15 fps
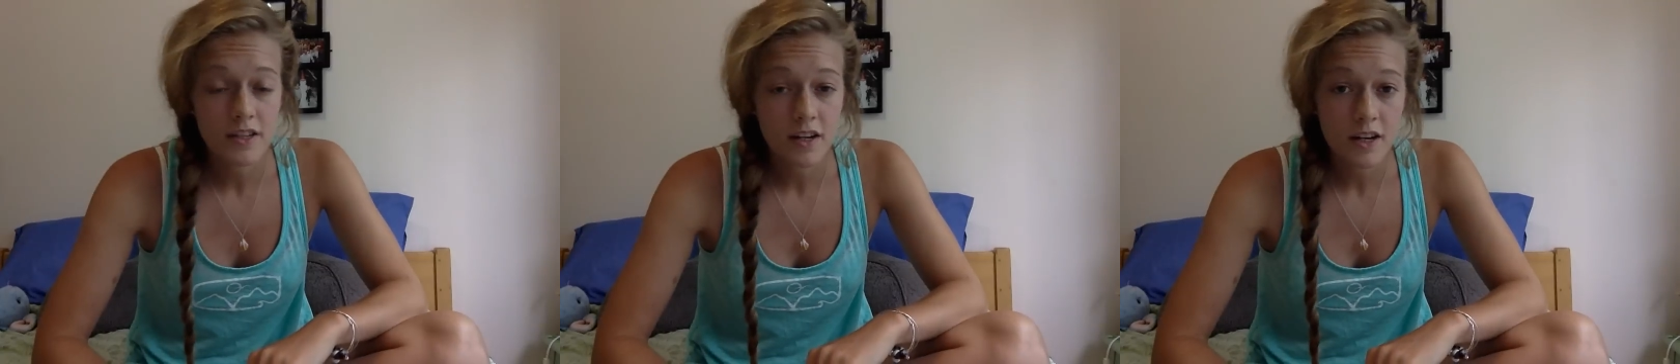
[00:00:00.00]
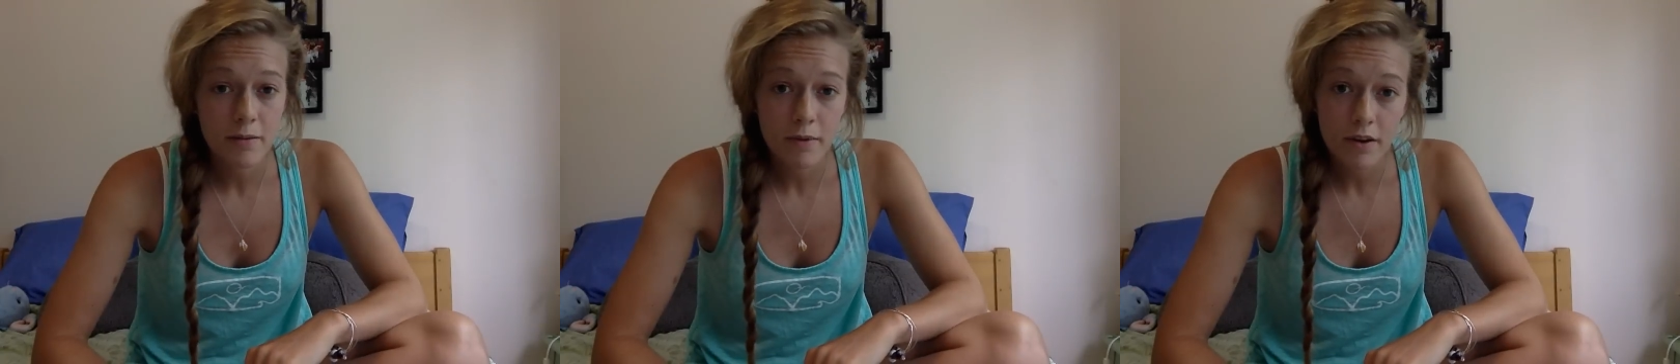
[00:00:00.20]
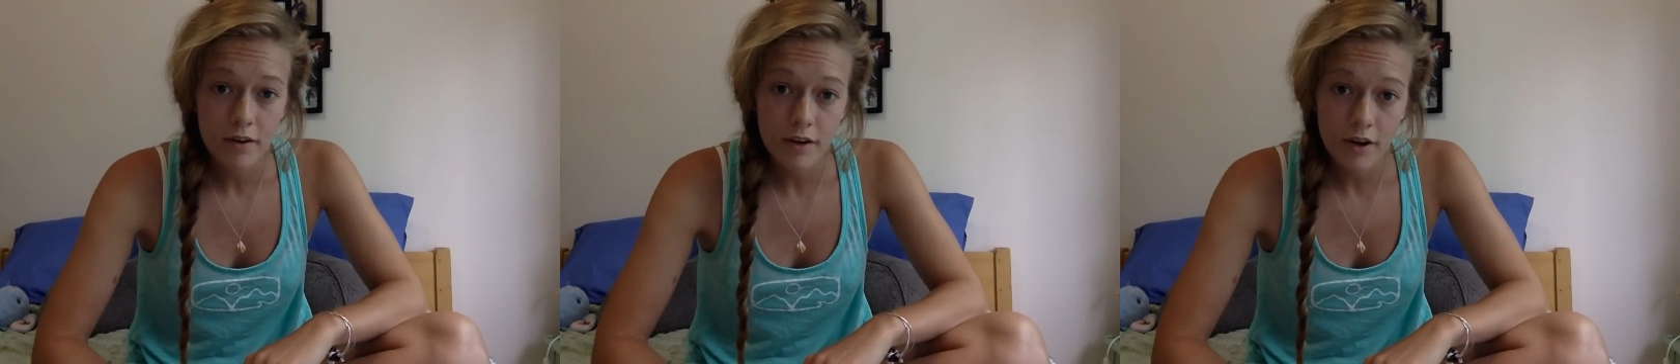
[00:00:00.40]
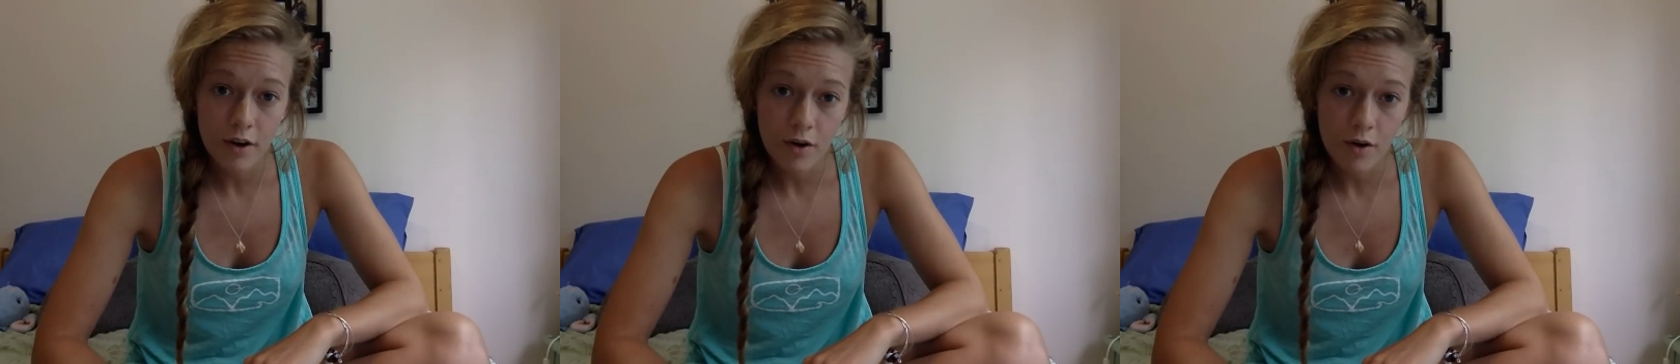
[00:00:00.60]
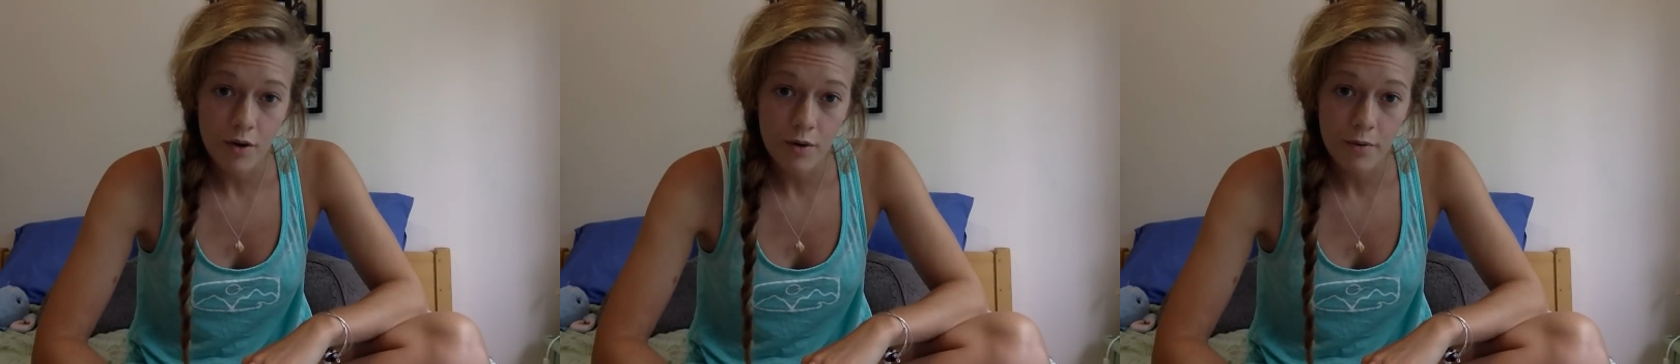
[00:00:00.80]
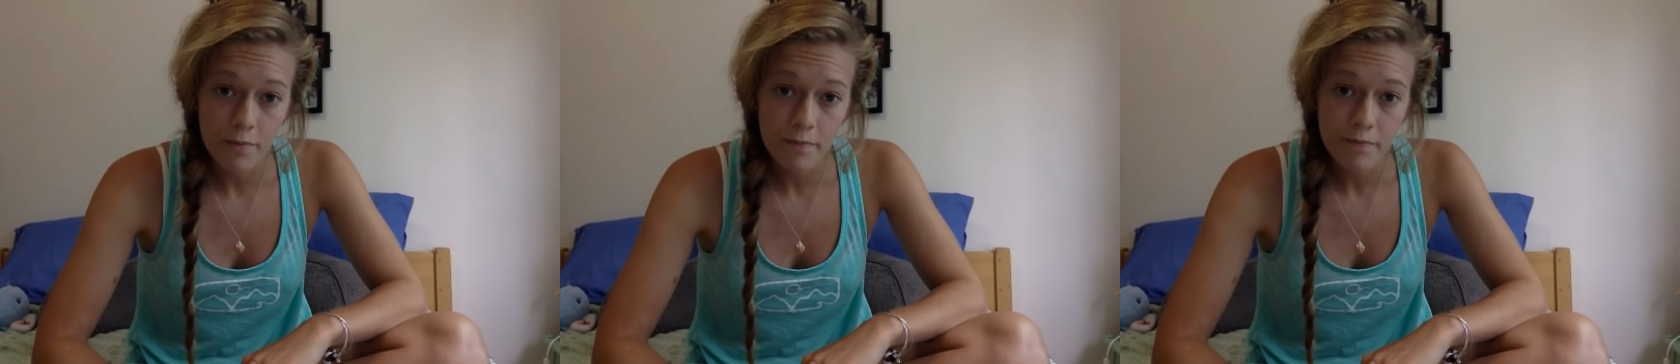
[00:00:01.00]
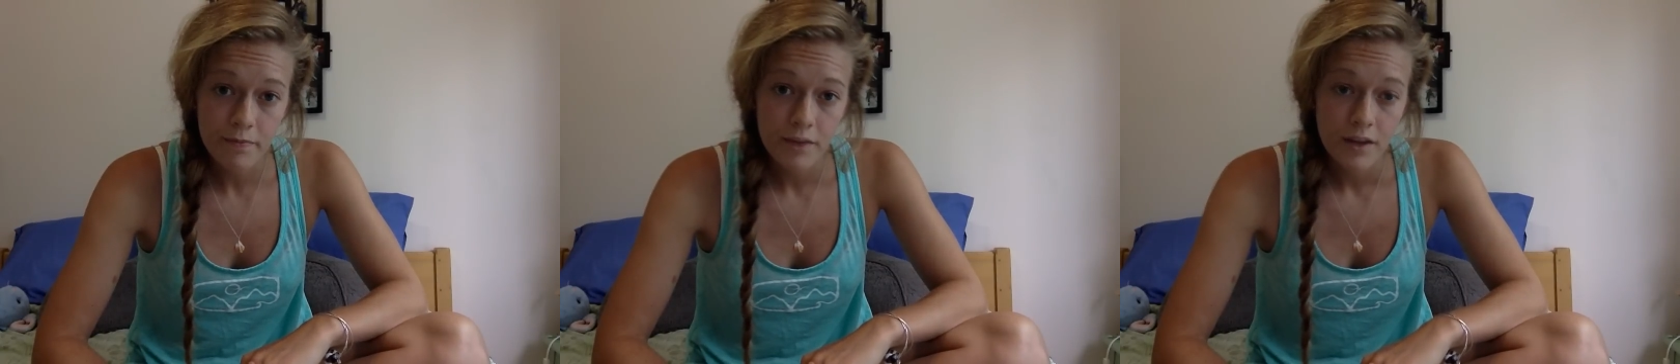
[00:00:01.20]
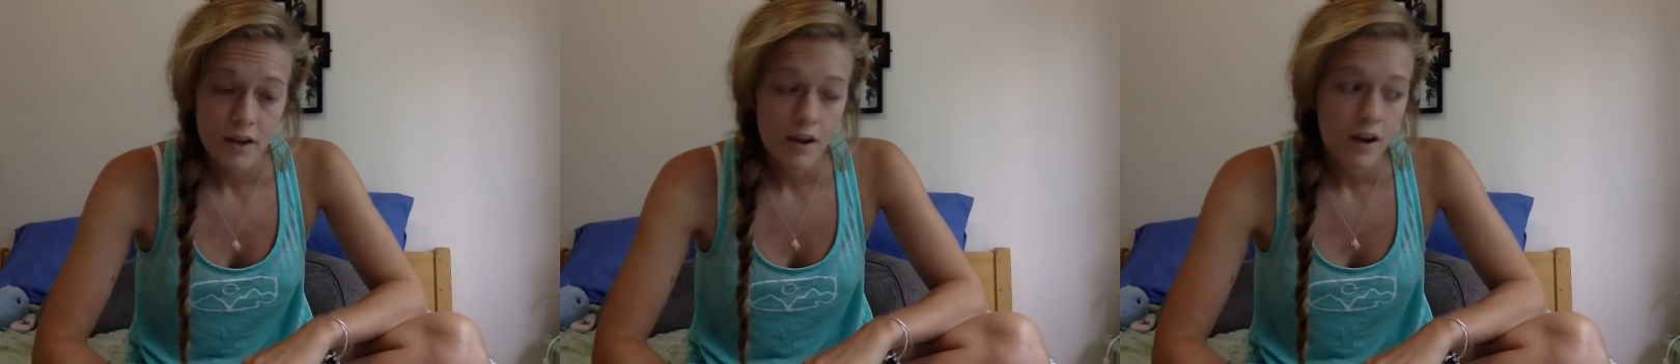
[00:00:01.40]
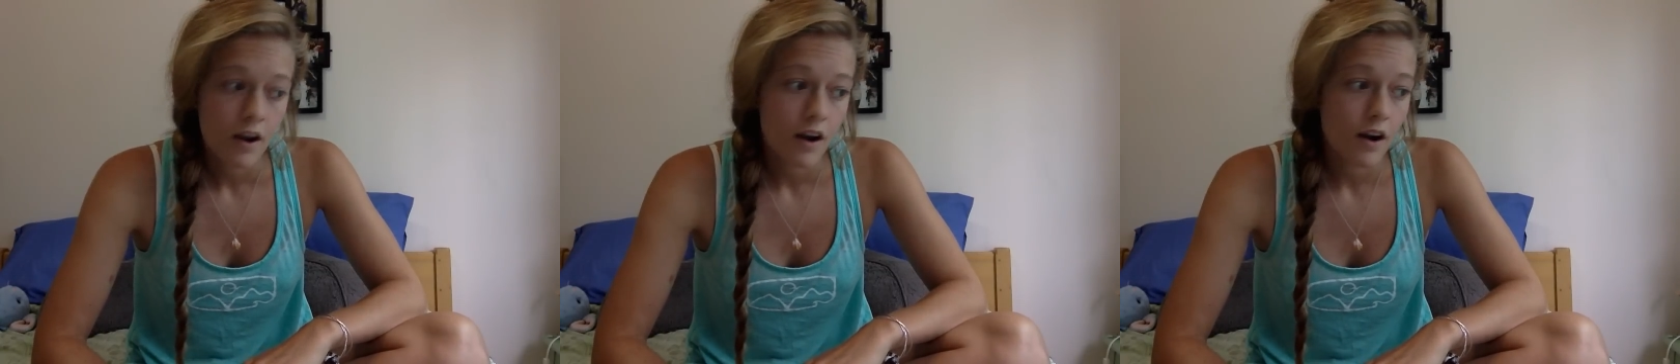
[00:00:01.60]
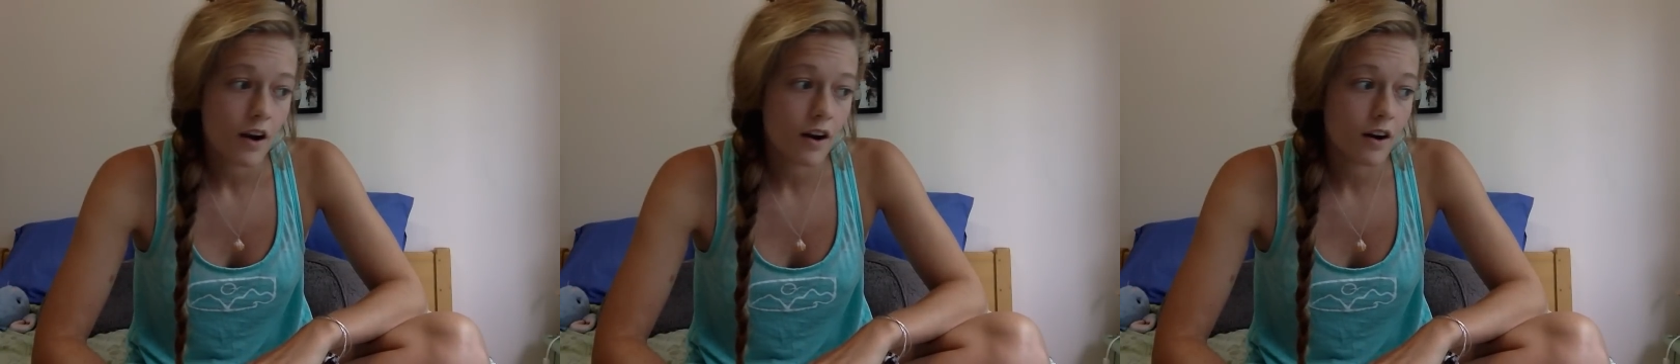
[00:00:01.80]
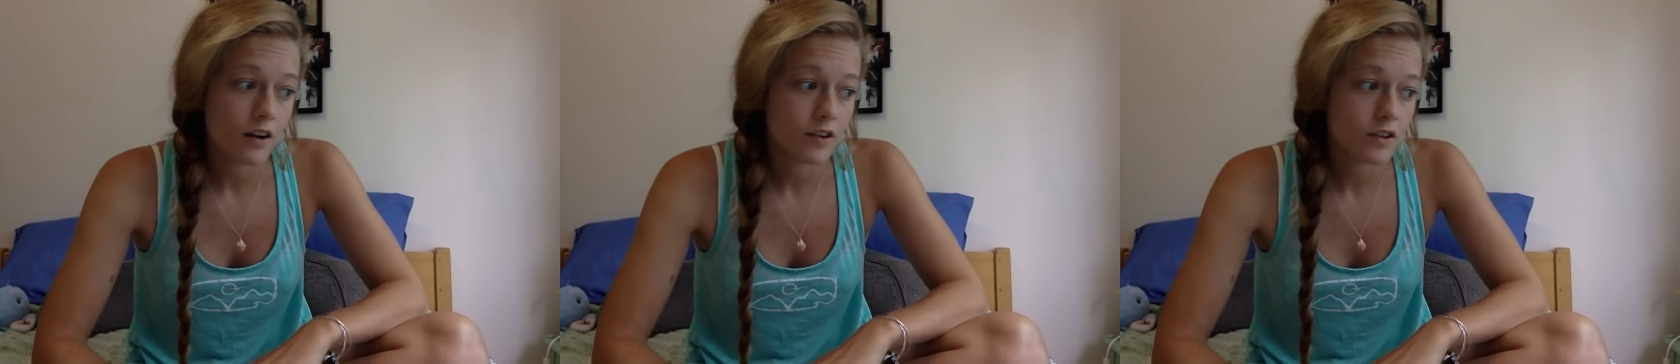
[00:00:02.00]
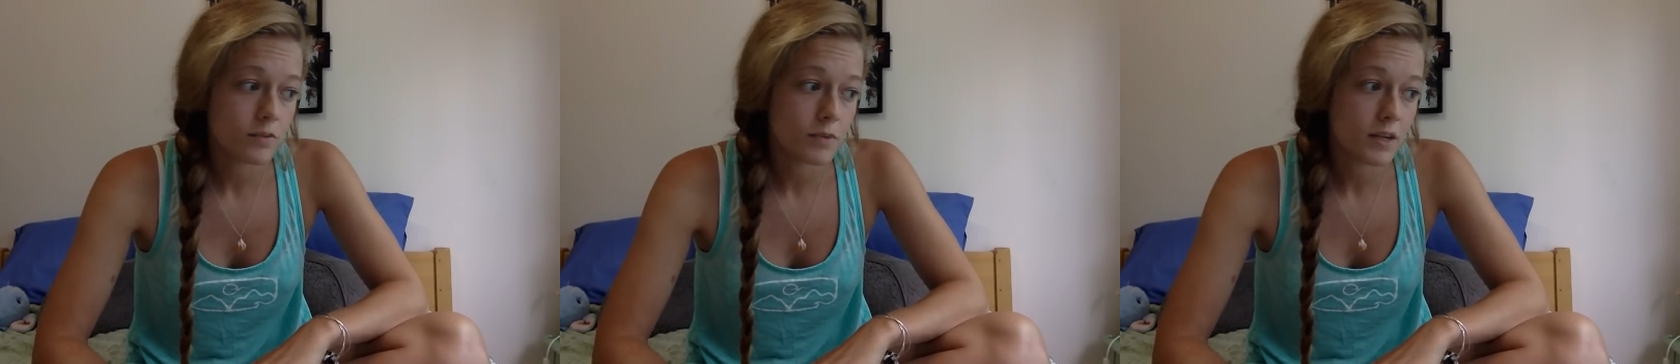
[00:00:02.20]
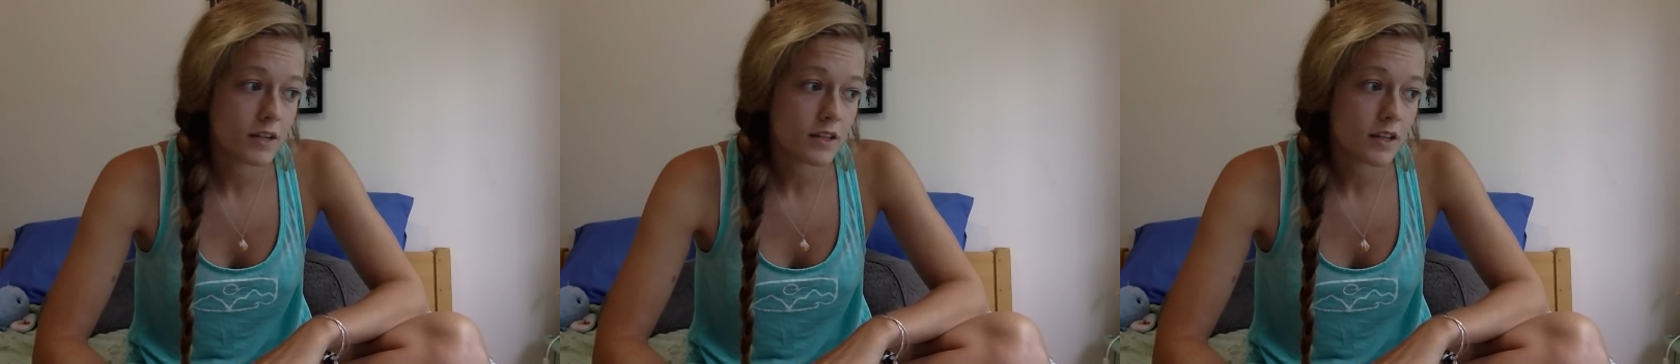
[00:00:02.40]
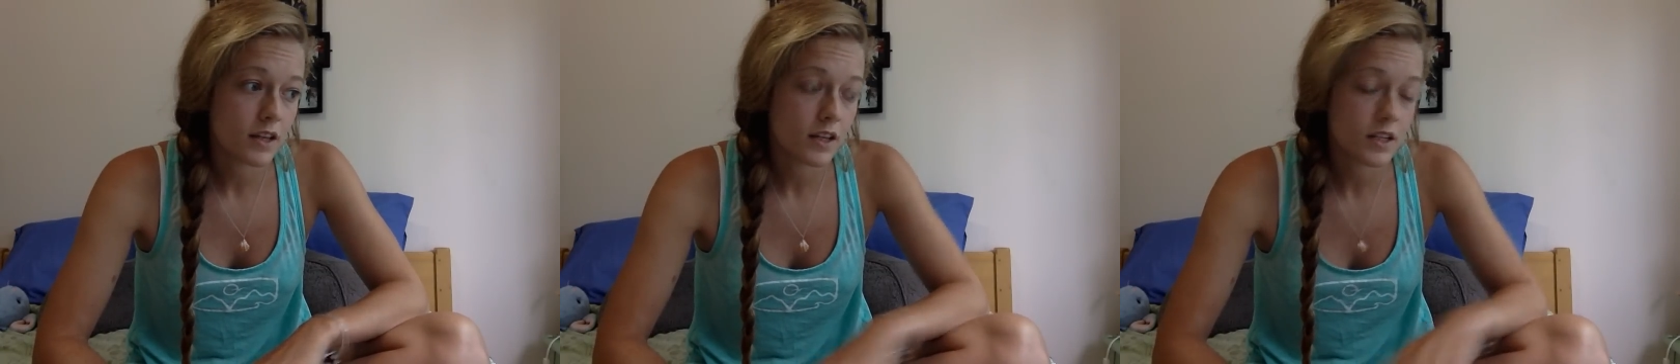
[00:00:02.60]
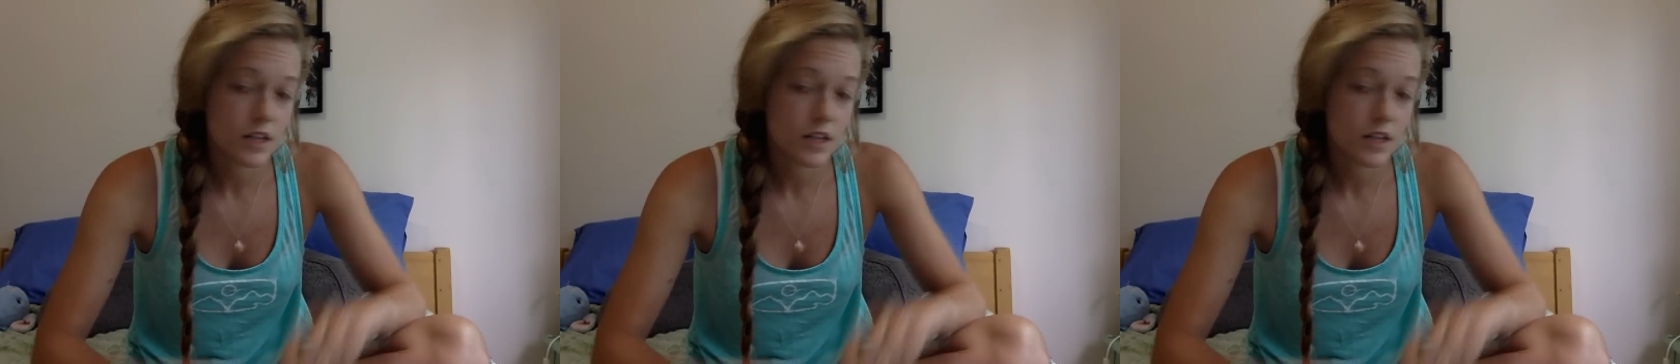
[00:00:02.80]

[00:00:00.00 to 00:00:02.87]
study better at home, just because I like